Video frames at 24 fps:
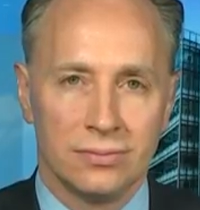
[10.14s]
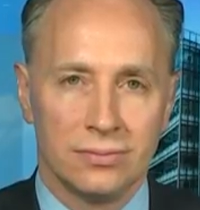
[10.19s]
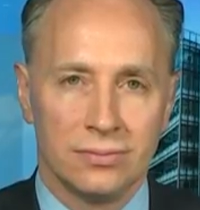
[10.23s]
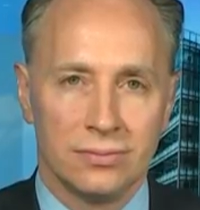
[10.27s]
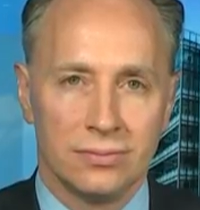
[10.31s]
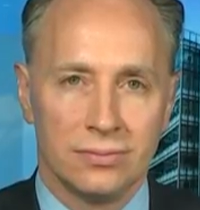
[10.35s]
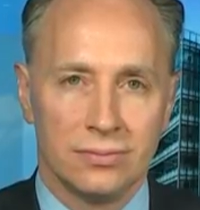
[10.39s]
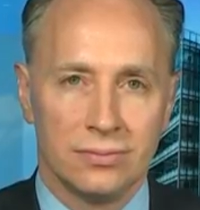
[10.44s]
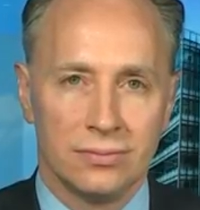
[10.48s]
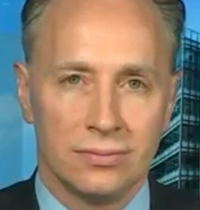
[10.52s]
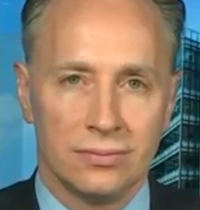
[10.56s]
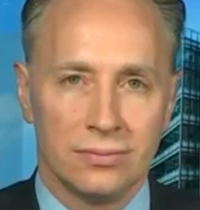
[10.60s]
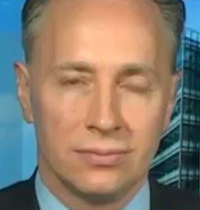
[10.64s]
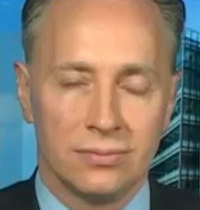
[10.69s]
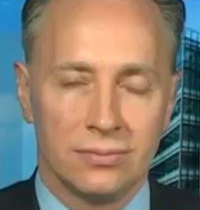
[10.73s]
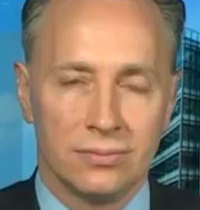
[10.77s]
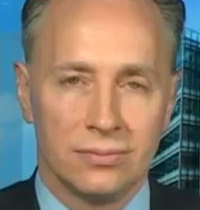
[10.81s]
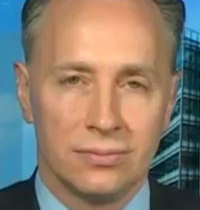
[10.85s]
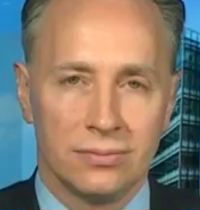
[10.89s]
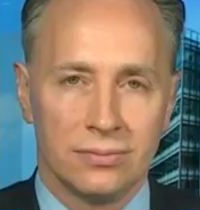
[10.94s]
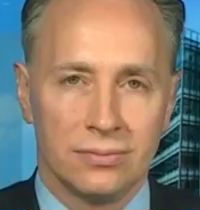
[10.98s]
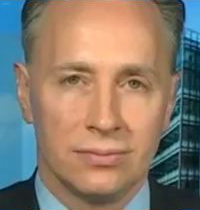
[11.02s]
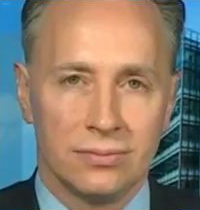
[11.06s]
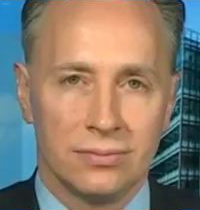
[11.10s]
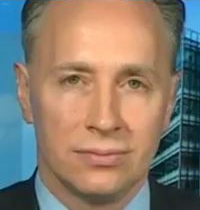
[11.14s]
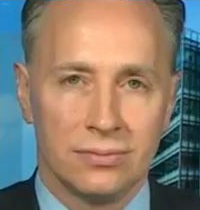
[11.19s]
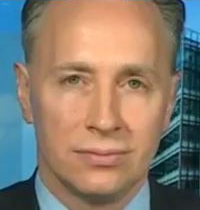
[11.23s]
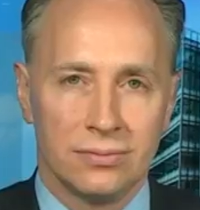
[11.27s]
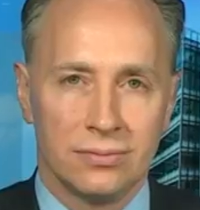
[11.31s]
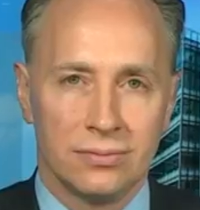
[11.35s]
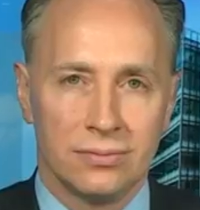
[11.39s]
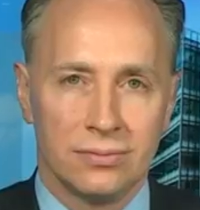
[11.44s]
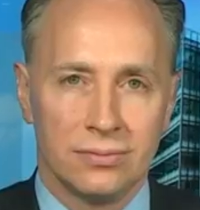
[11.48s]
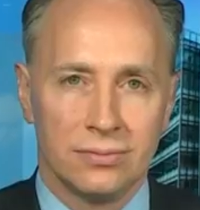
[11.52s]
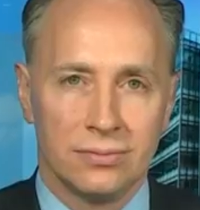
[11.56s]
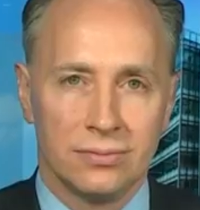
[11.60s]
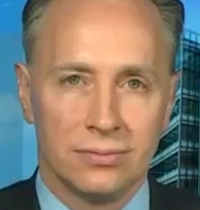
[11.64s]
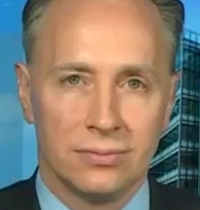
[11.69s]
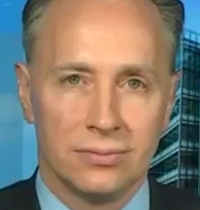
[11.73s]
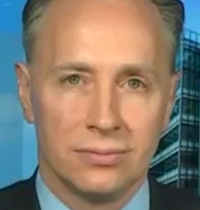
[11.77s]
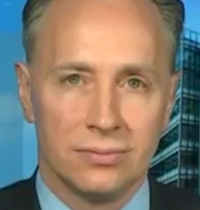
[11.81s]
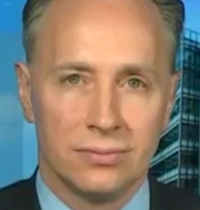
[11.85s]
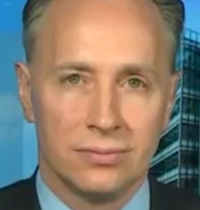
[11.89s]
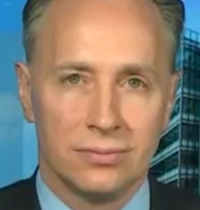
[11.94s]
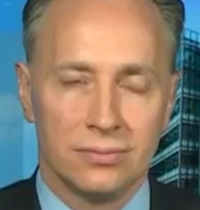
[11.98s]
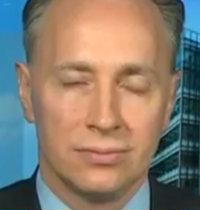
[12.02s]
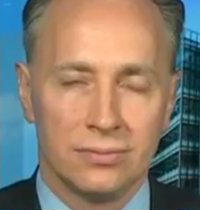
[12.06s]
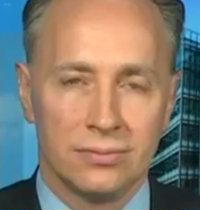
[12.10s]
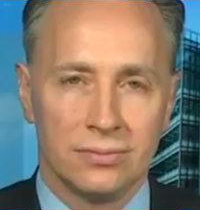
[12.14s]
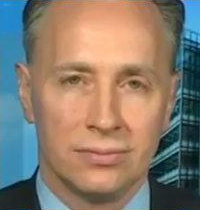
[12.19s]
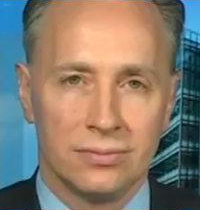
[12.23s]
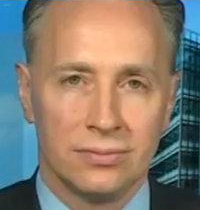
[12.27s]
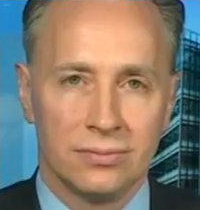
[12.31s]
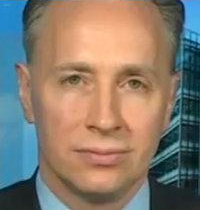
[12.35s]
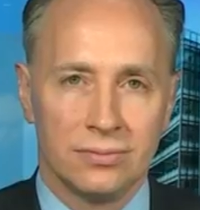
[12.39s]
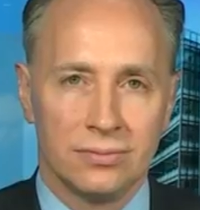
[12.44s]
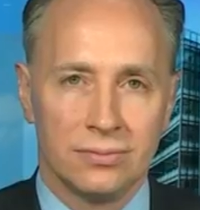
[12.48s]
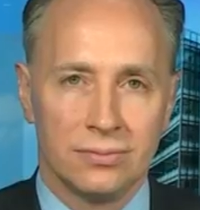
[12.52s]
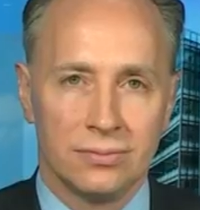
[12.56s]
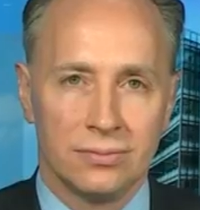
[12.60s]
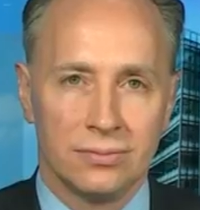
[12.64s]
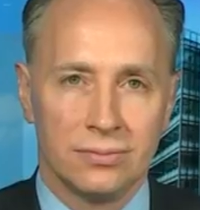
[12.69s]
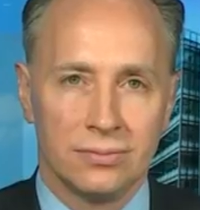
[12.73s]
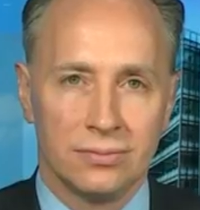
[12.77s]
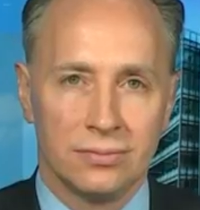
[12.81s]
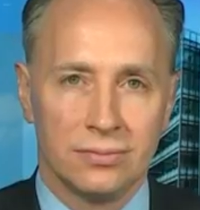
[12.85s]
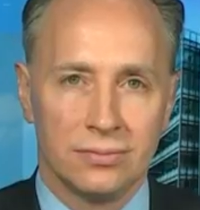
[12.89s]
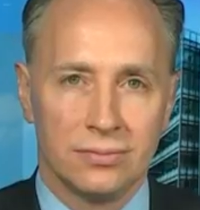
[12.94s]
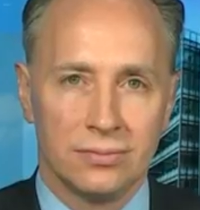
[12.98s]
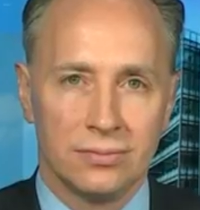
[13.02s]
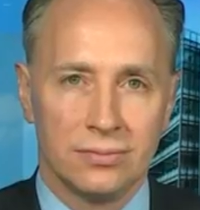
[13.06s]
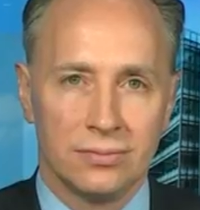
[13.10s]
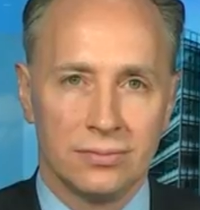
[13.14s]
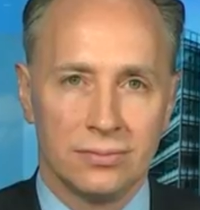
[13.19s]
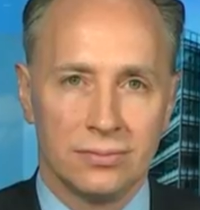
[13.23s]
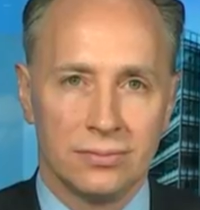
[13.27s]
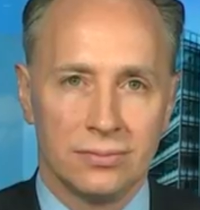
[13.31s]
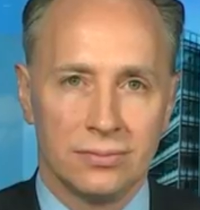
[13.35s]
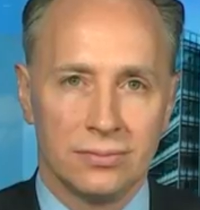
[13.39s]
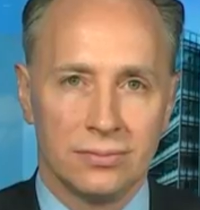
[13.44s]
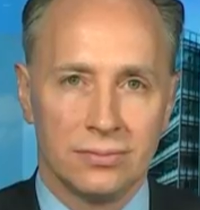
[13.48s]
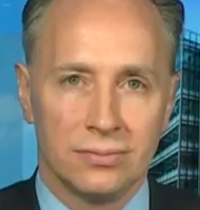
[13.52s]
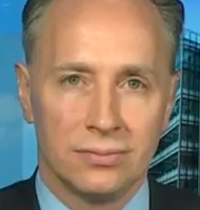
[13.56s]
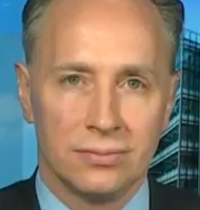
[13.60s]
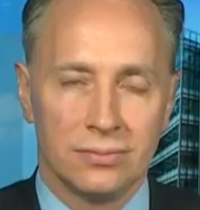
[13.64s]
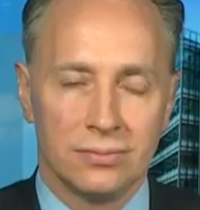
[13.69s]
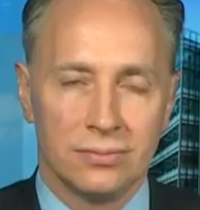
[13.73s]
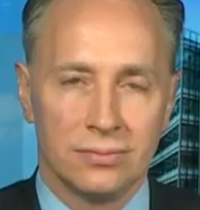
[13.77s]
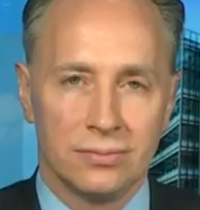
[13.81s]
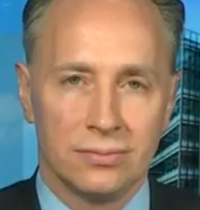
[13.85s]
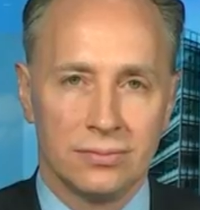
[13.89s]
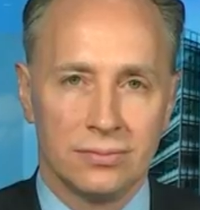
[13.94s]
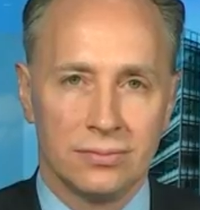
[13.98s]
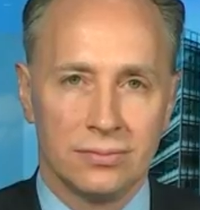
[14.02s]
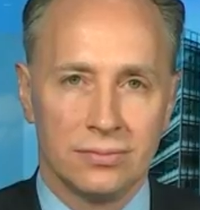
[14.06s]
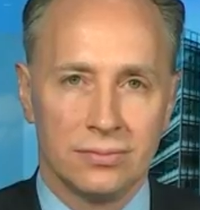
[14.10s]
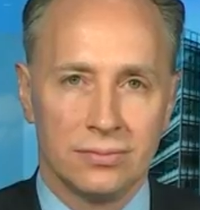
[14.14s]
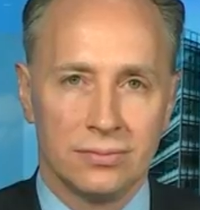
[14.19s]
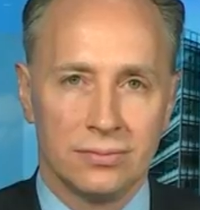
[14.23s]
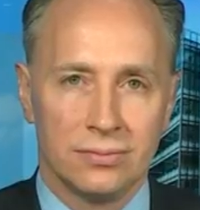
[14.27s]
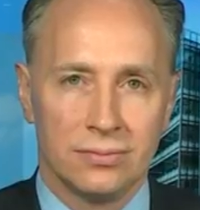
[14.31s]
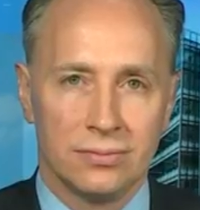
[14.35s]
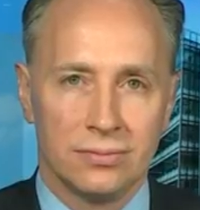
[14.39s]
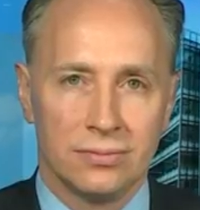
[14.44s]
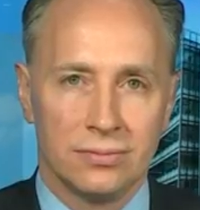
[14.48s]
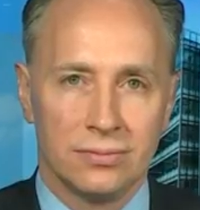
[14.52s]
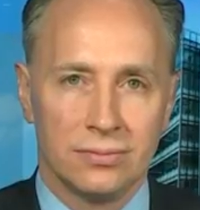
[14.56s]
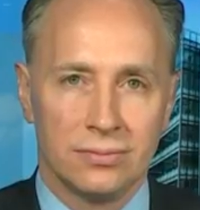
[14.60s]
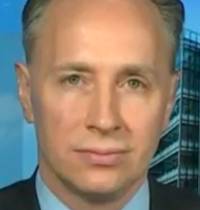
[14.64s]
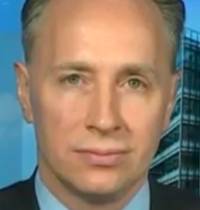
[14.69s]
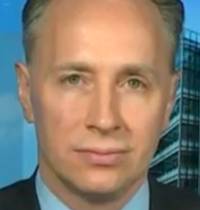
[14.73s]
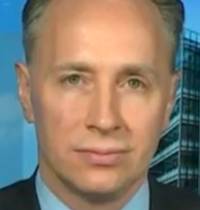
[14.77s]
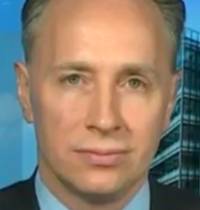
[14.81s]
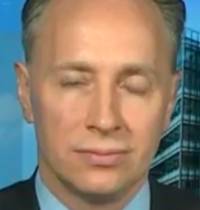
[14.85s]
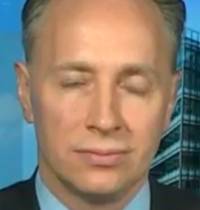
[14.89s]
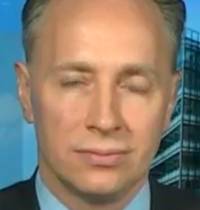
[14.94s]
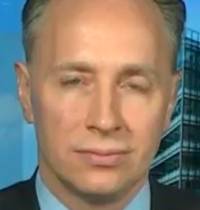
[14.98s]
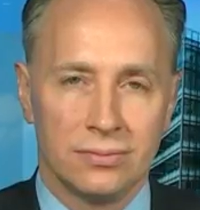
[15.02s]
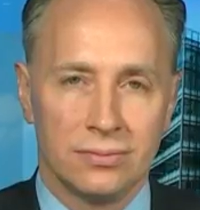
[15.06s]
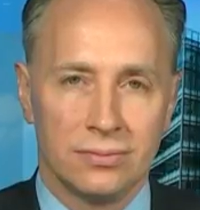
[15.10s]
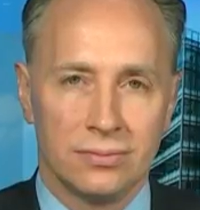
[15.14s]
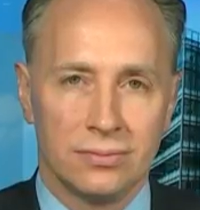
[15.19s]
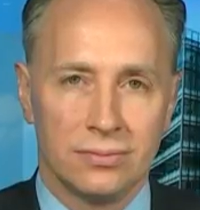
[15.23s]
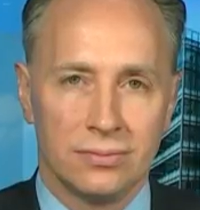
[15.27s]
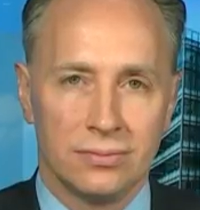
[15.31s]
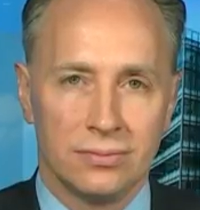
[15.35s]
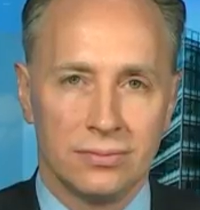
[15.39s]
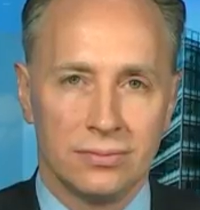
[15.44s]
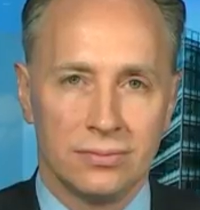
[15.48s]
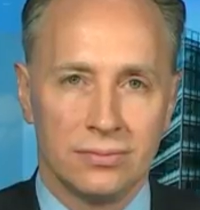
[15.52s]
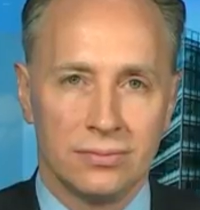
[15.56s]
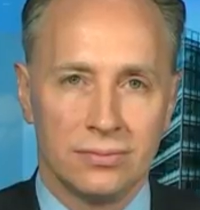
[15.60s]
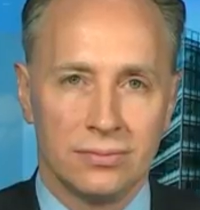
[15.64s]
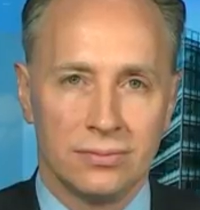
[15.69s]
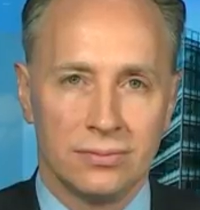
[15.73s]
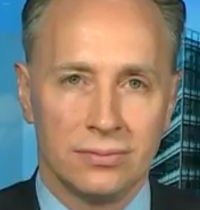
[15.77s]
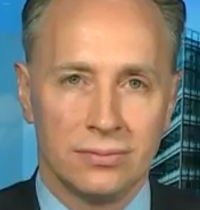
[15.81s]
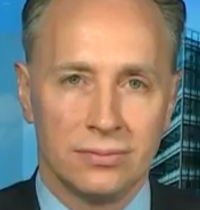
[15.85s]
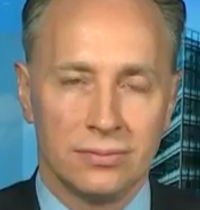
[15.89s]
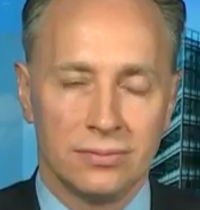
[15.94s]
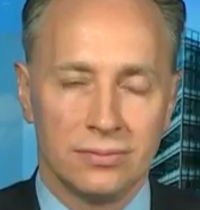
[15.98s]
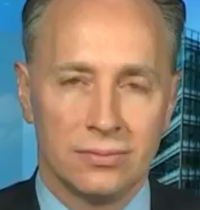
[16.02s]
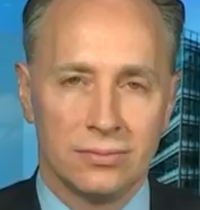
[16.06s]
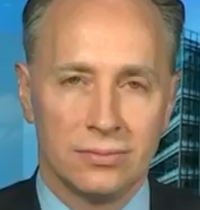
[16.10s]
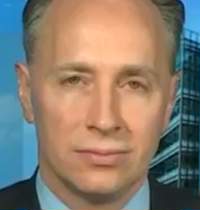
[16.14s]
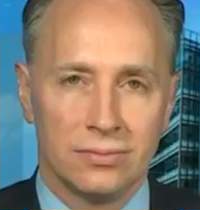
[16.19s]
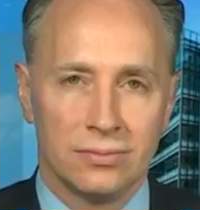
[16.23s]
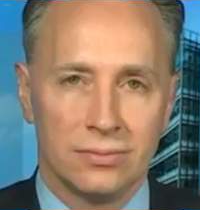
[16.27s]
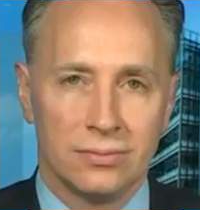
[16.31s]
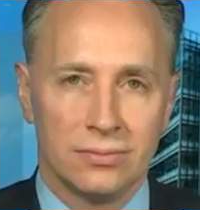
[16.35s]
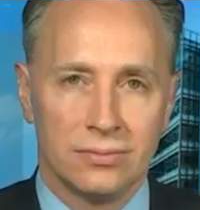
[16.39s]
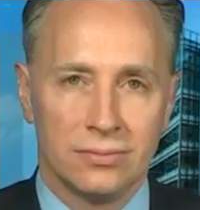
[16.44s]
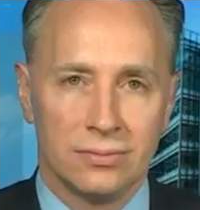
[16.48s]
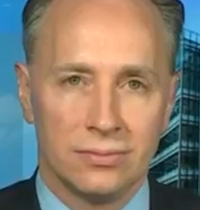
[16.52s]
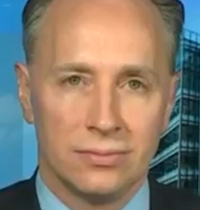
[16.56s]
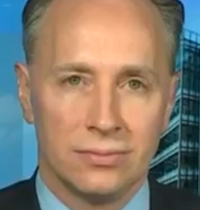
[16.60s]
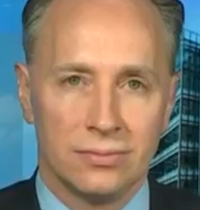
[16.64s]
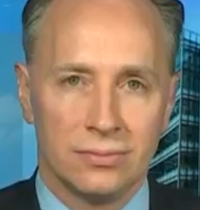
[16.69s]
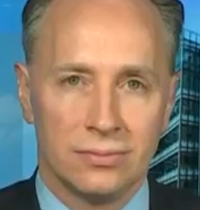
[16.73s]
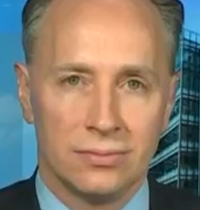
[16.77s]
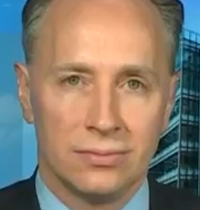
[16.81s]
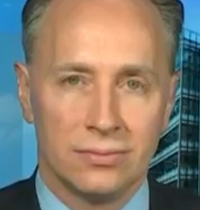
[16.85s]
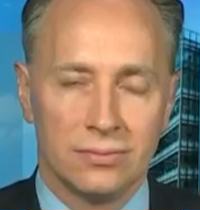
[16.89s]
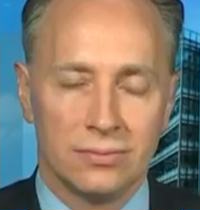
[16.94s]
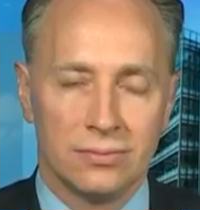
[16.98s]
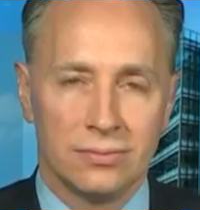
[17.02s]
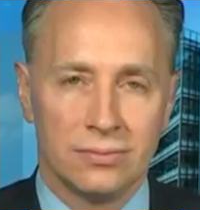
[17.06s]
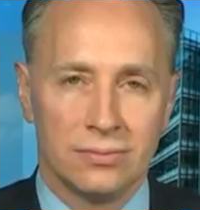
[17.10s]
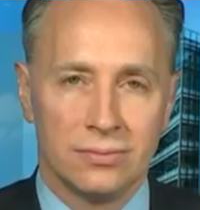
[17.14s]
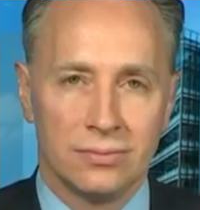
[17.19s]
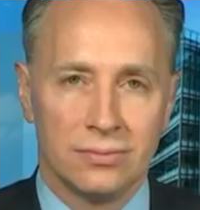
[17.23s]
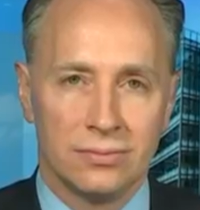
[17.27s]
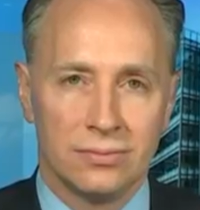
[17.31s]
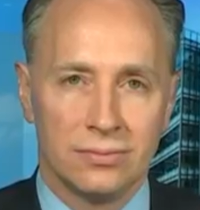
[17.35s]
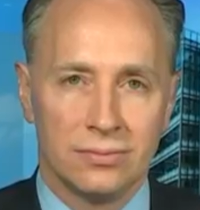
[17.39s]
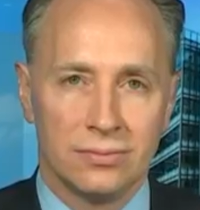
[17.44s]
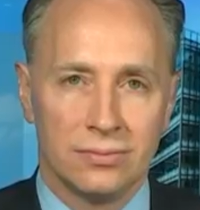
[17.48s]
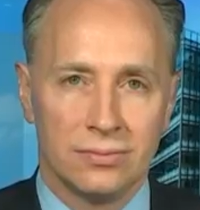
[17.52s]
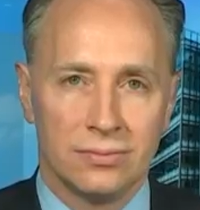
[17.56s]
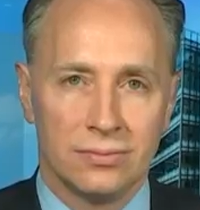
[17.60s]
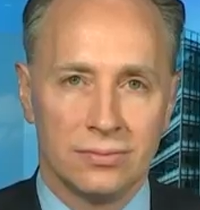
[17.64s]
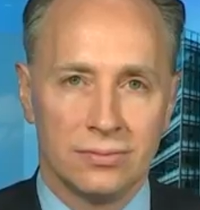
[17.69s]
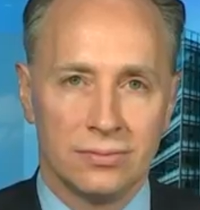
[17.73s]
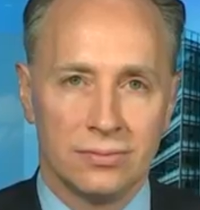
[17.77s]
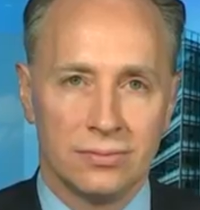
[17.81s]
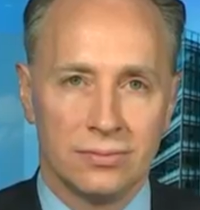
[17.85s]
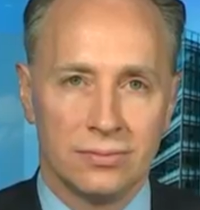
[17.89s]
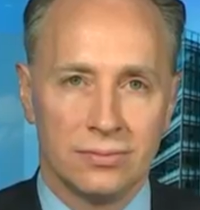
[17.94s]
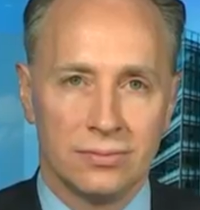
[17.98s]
(not speaking)